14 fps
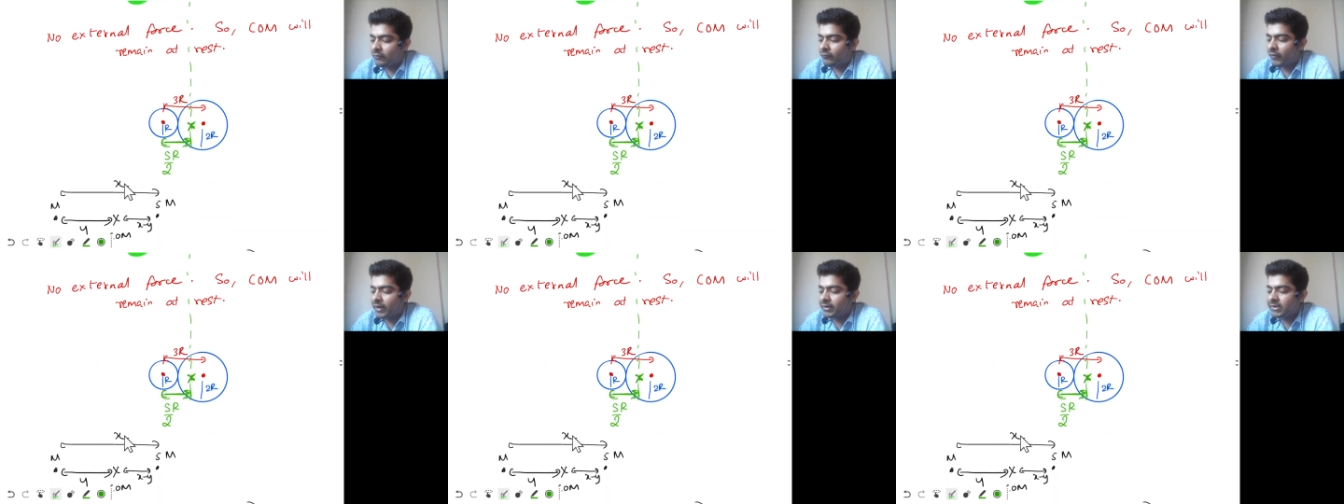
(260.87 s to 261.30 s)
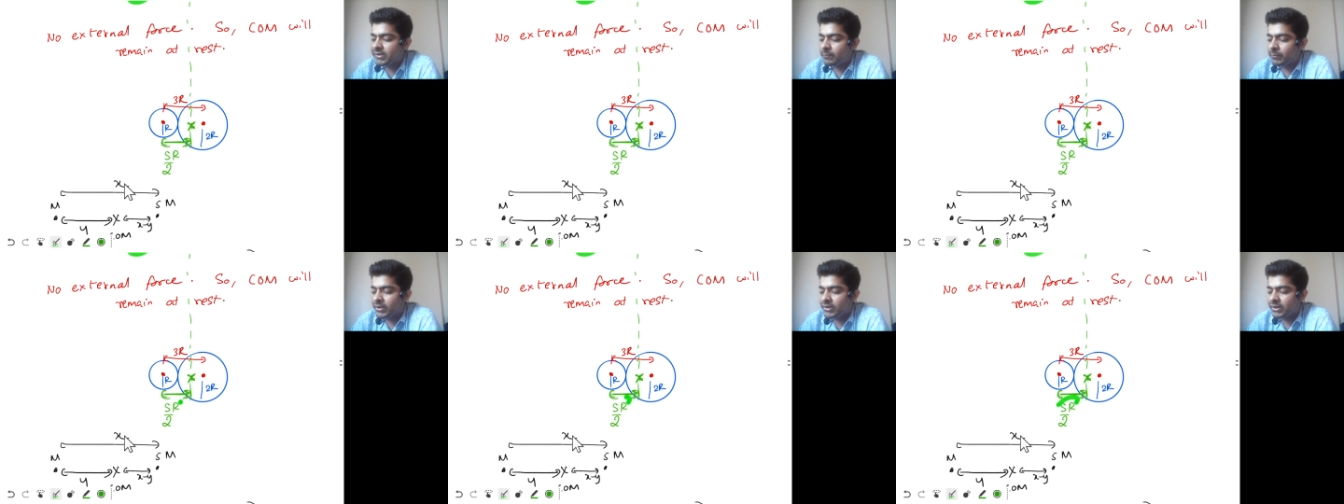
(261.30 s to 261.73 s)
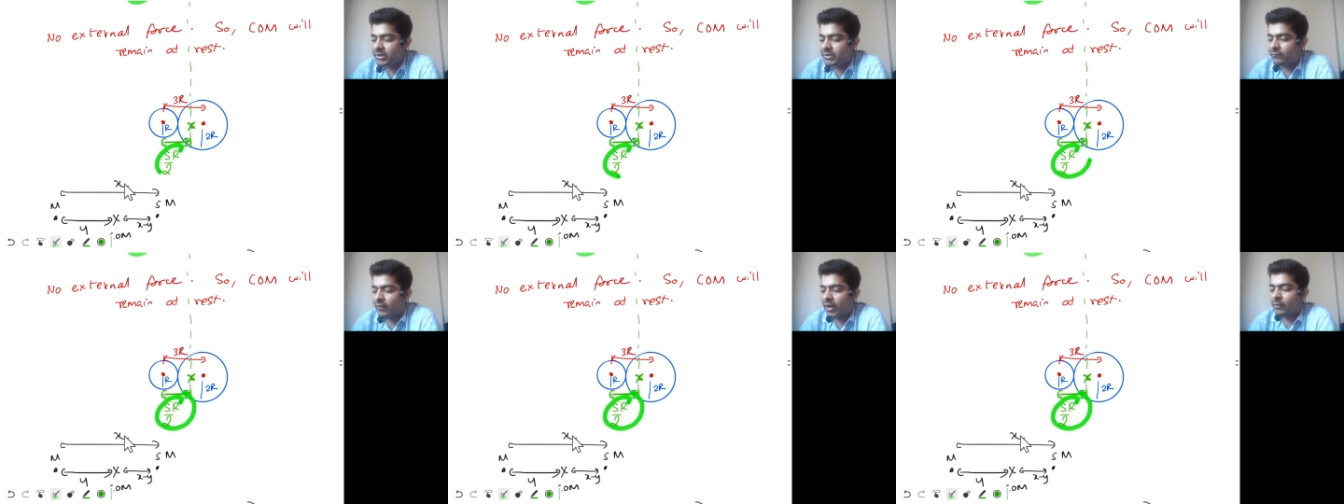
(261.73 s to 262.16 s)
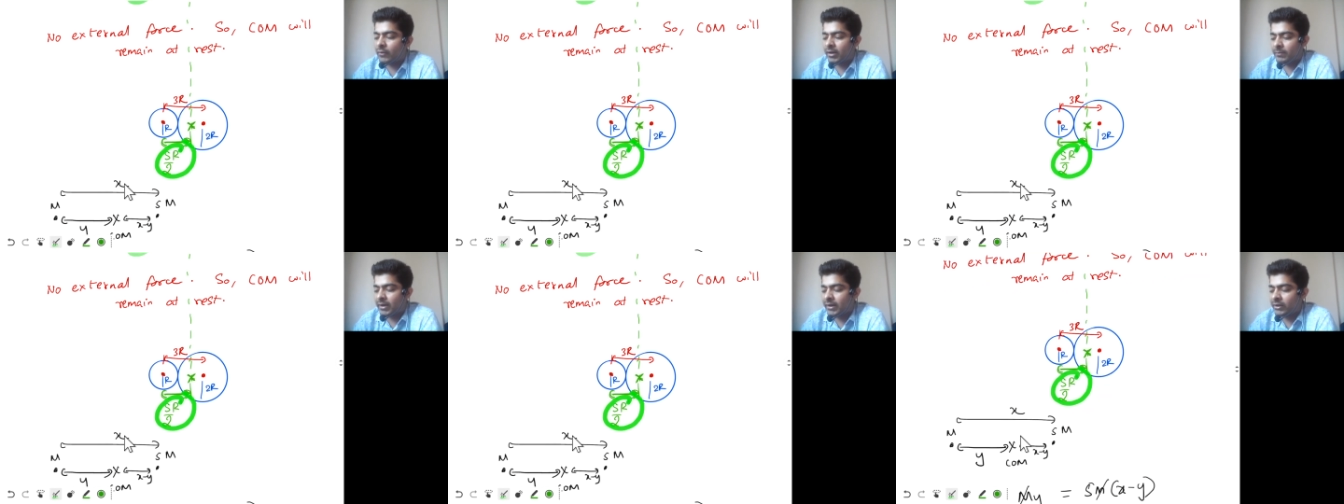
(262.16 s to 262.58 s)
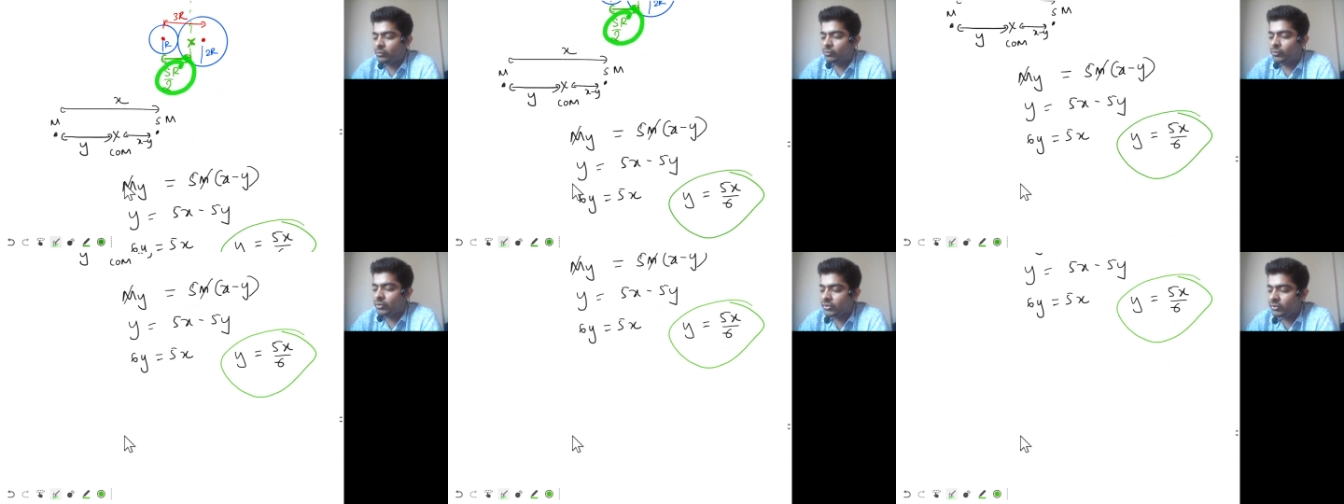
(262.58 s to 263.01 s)
final separation is 5r by
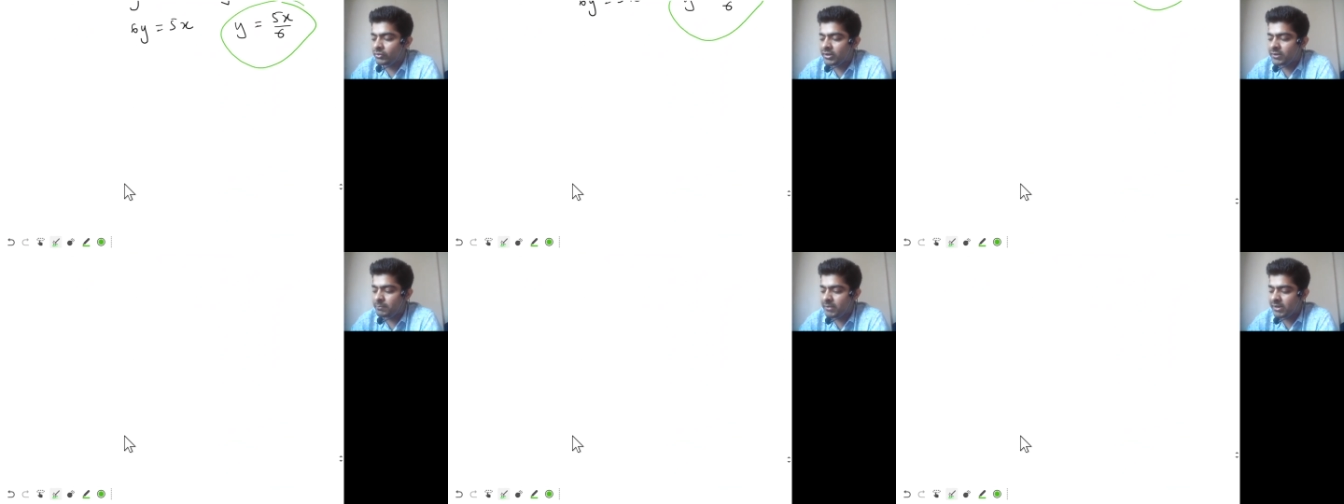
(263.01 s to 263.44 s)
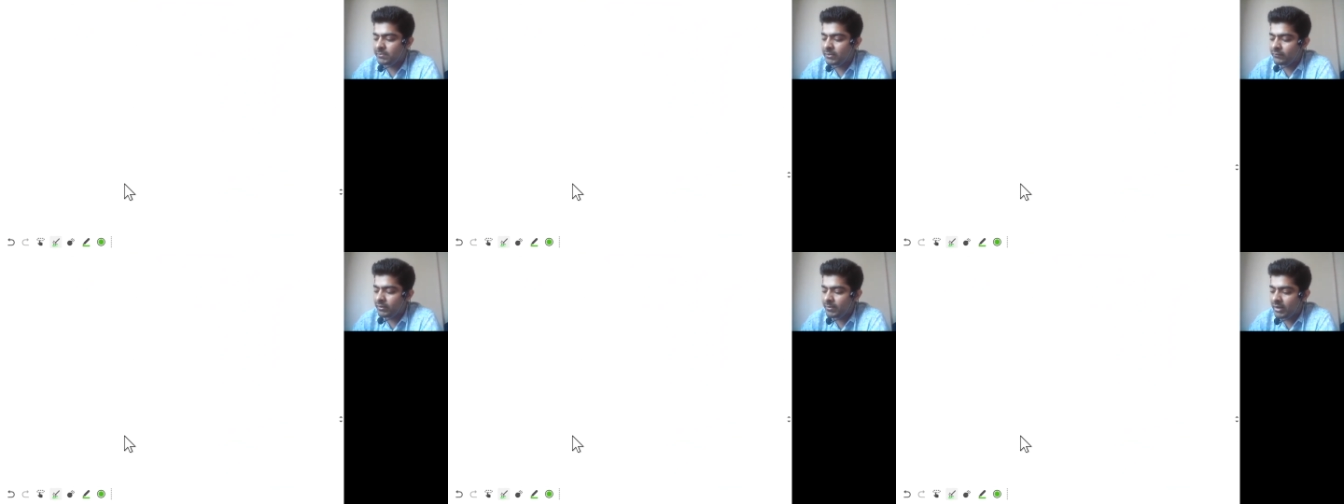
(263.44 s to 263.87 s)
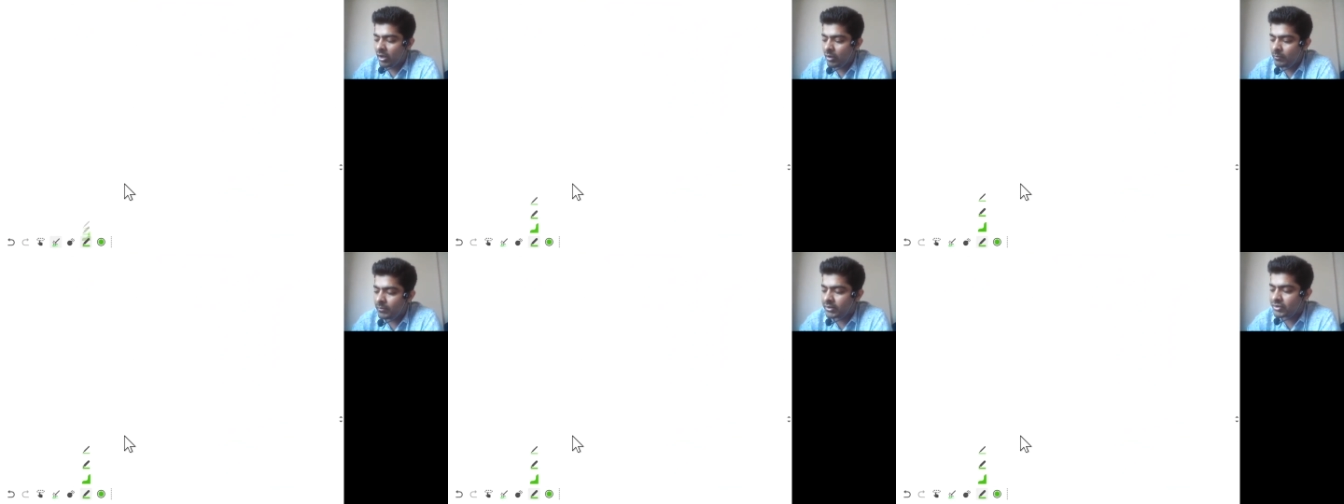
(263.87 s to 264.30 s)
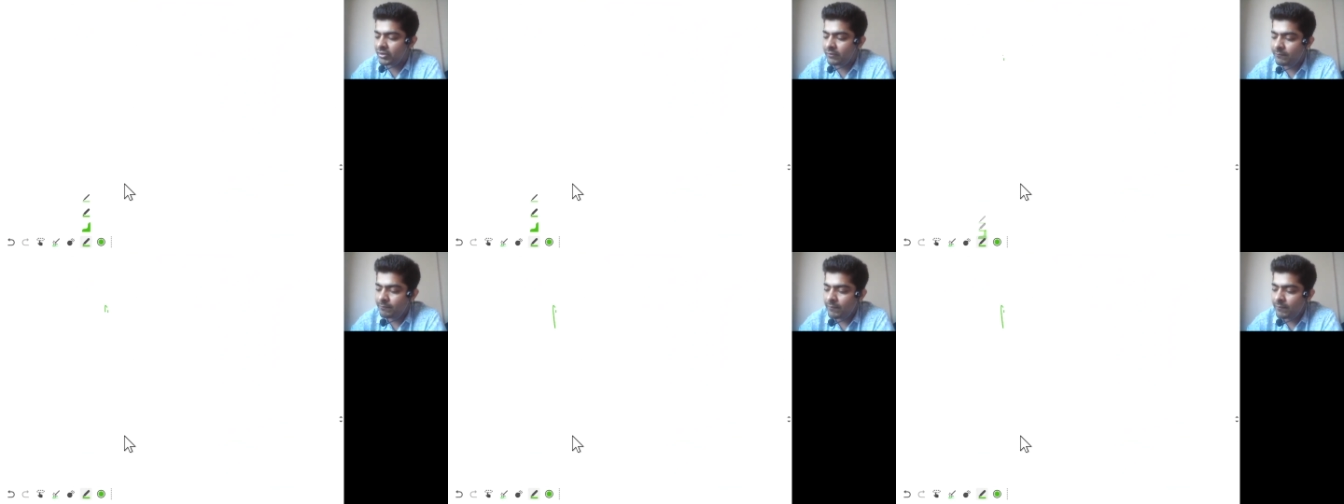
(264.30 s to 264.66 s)
2. So displacement will be how much?